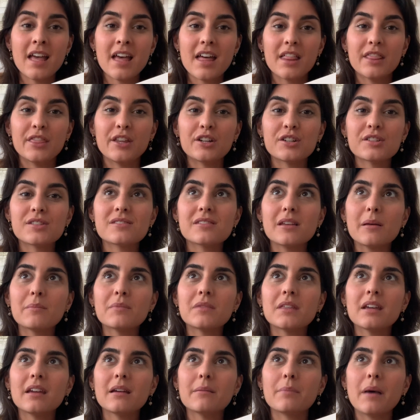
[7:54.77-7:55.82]
there's
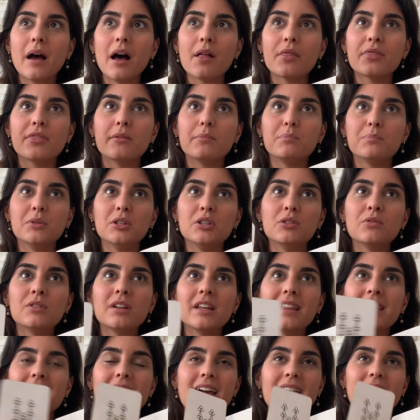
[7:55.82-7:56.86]
something about the
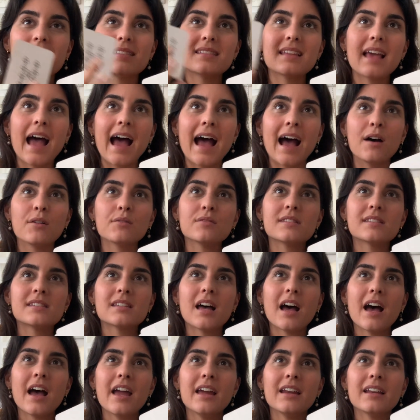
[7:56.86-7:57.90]
beauty that is
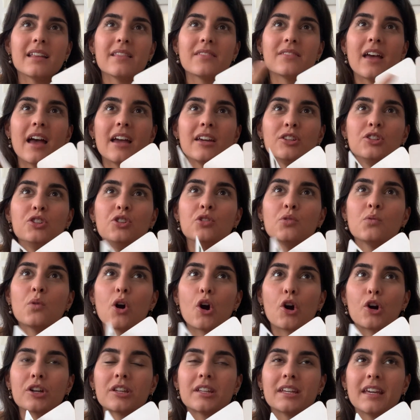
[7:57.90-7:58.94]
outside that you
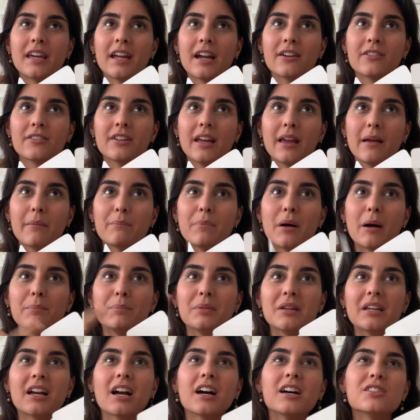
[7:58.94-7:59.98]
are carrying, but
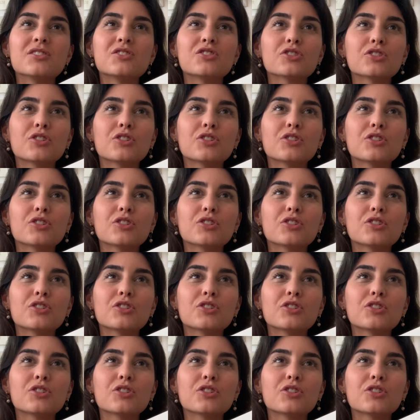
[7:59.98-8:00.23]
because you're